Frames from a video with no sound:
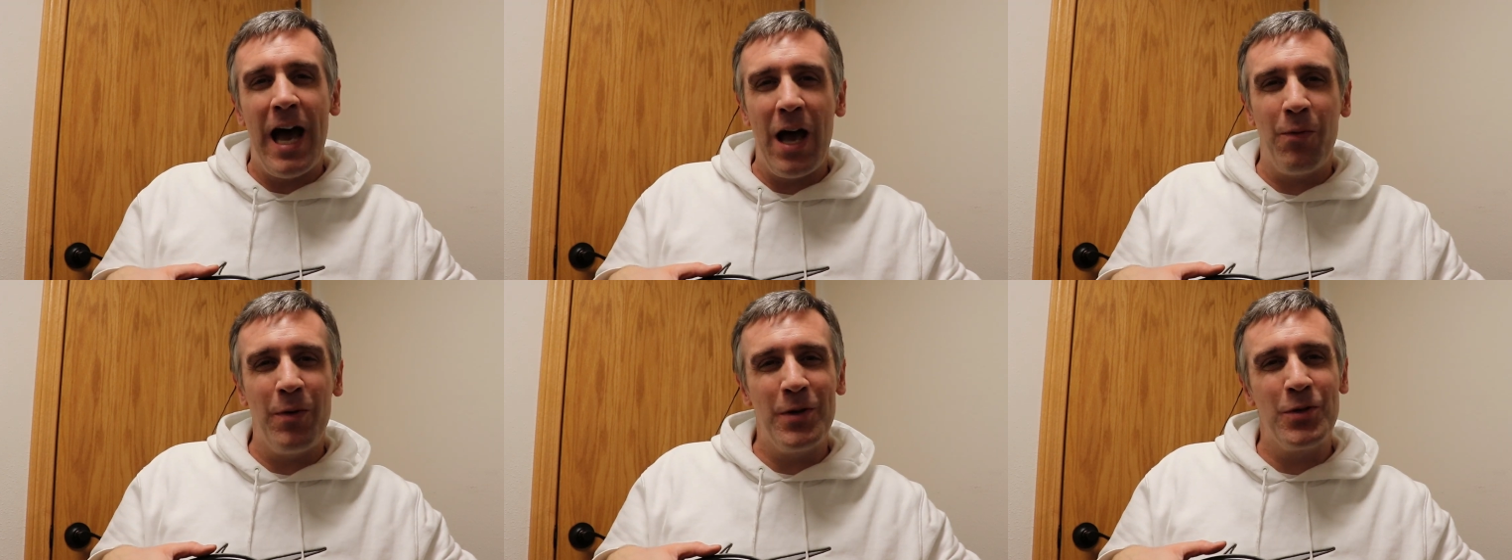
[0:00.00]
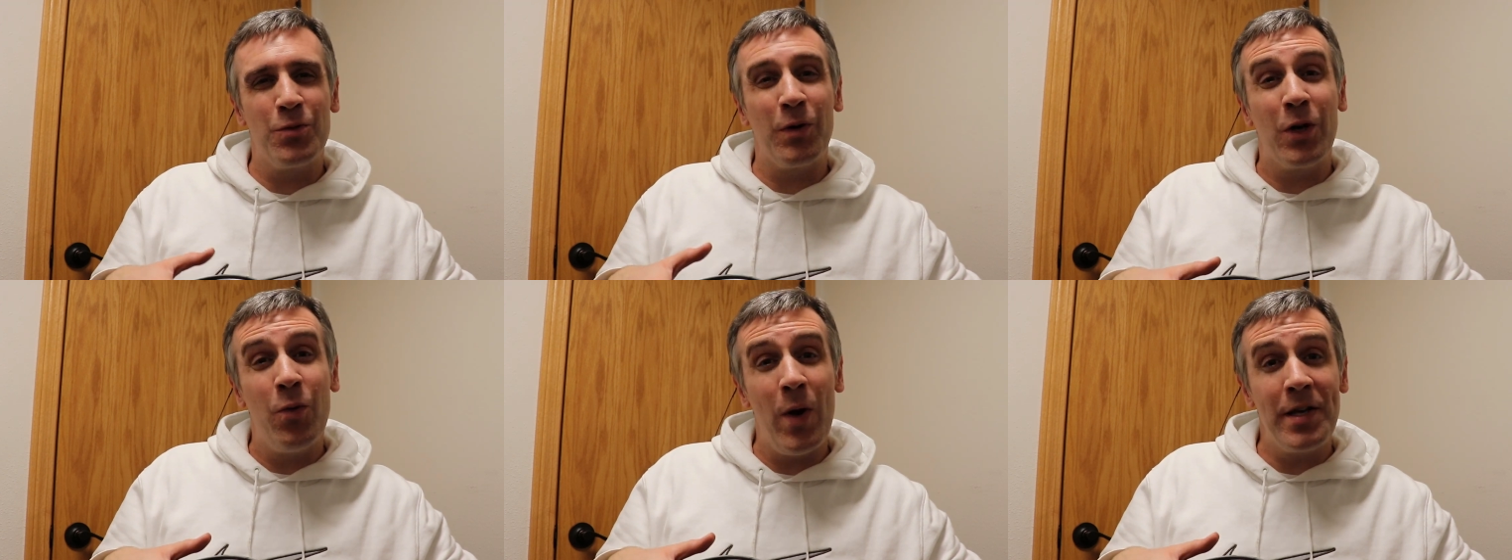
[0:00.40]
I
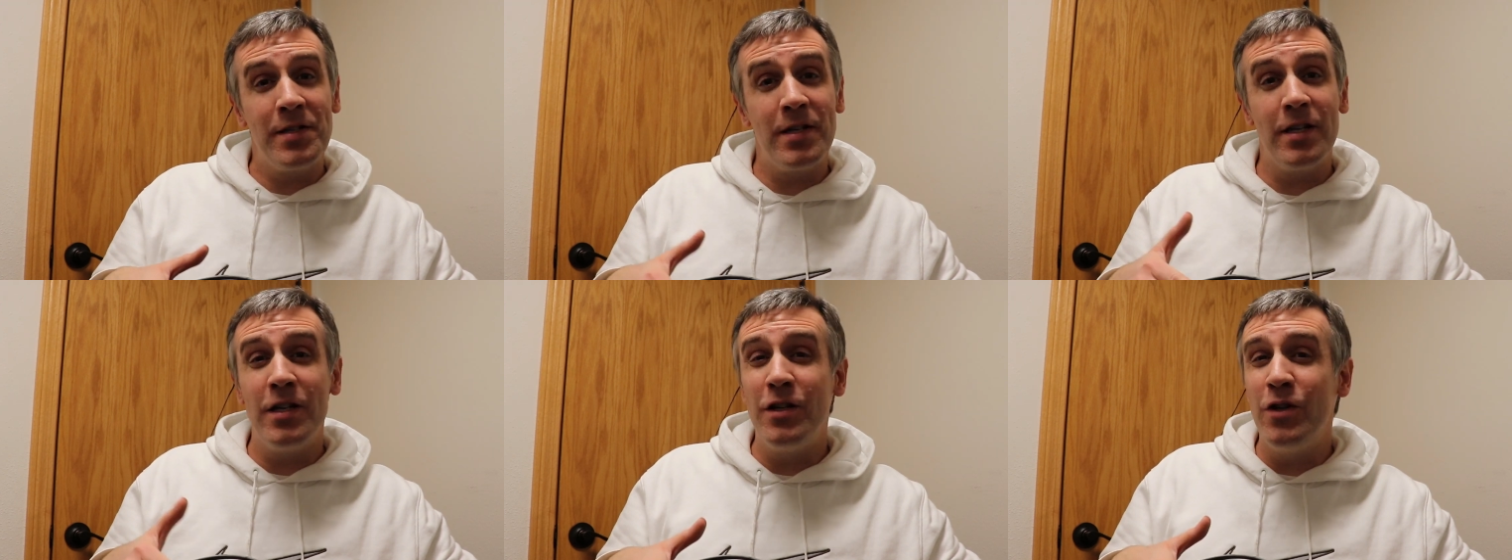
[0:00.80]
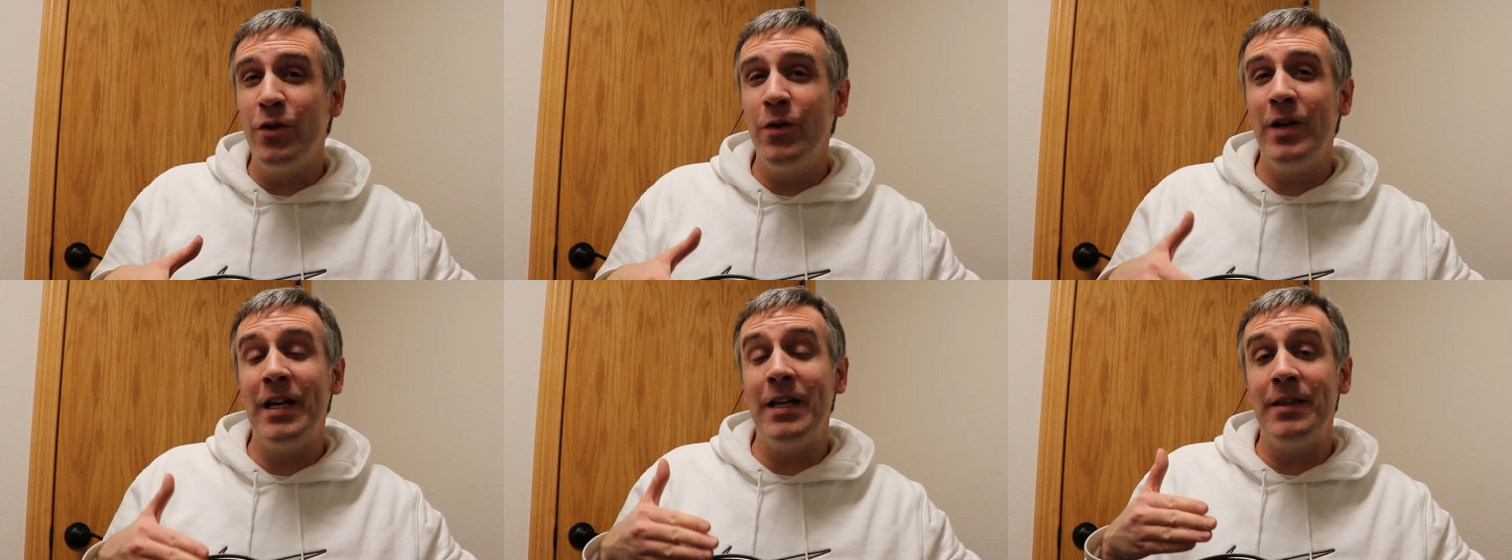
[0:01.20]
was requested to
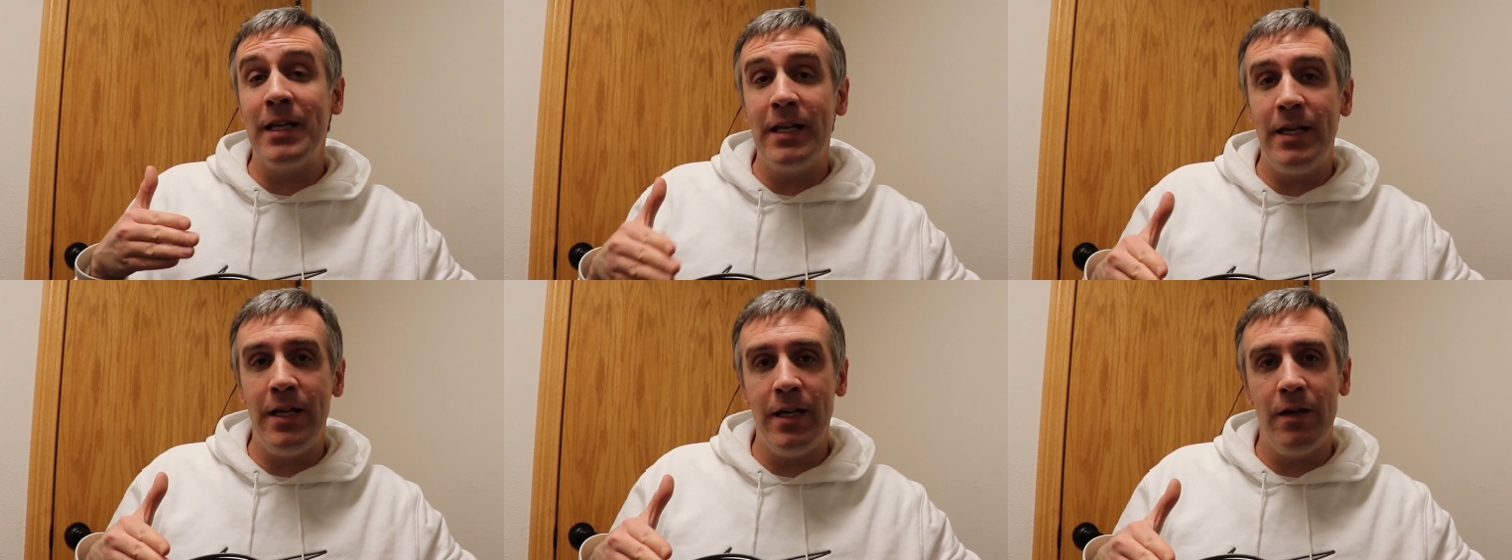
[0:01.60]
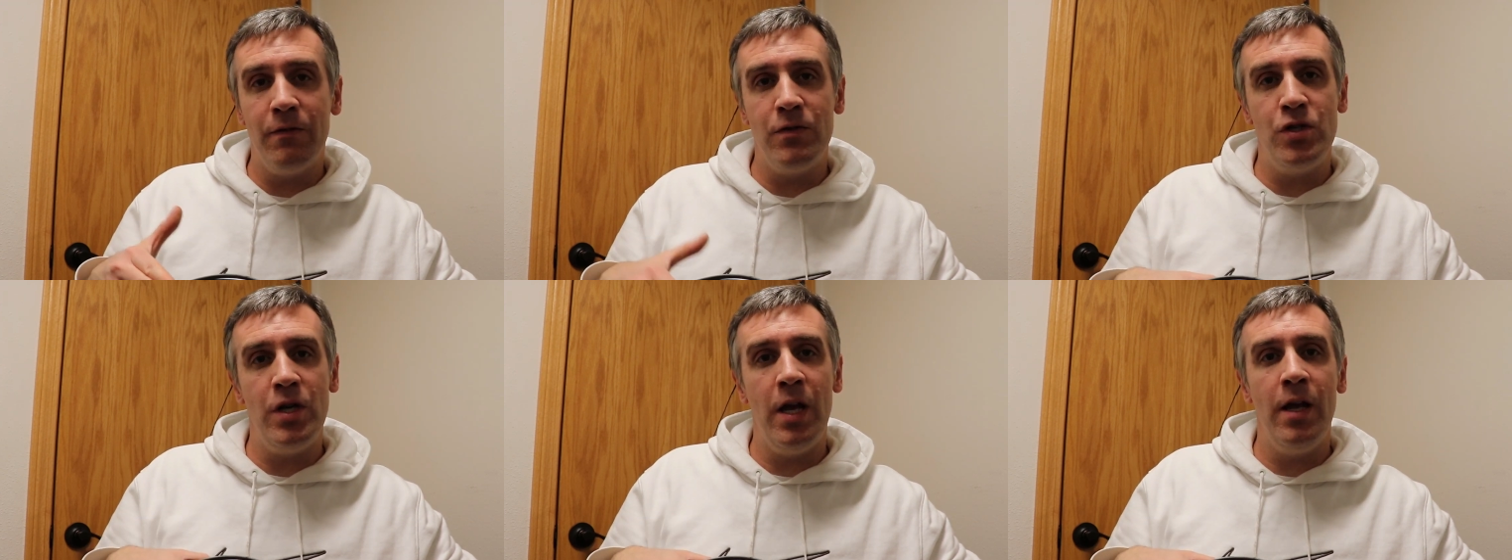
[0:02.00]
do it in the key
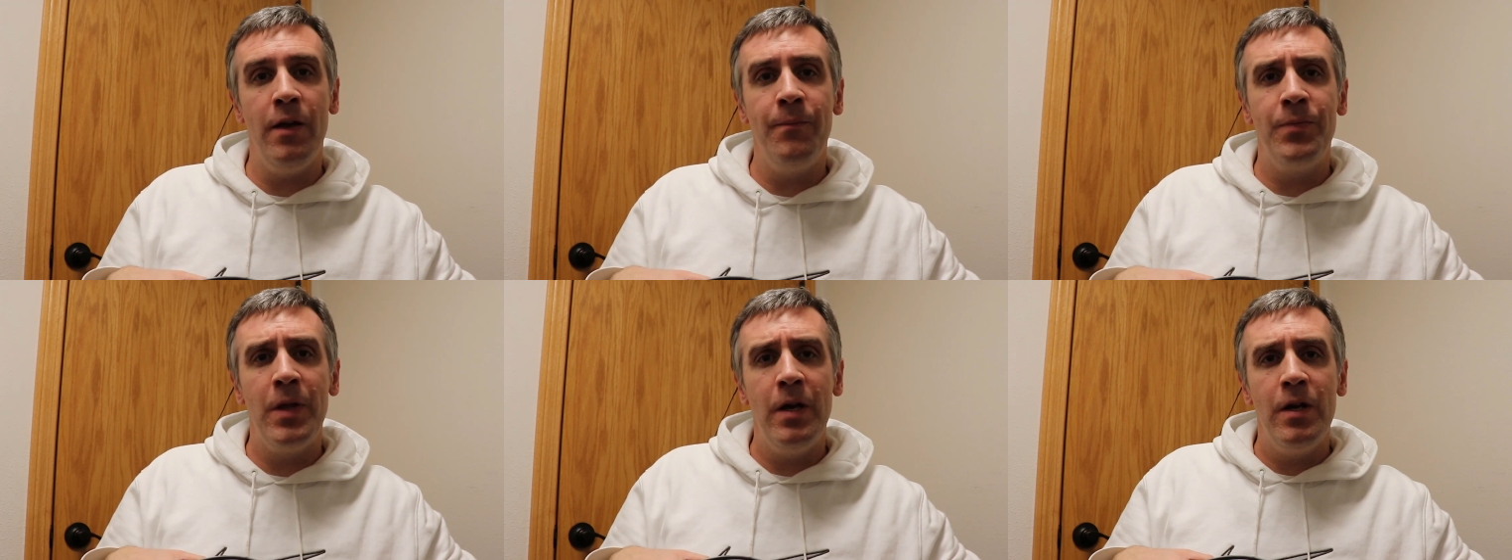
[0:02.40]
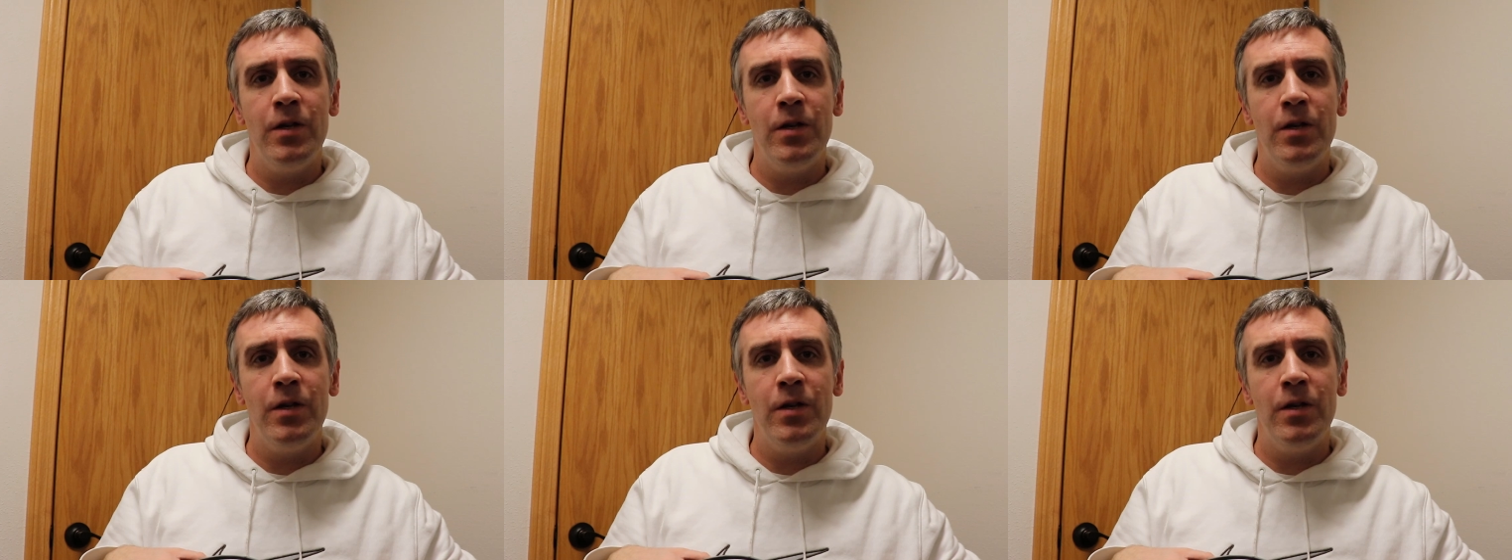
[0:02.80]
of G.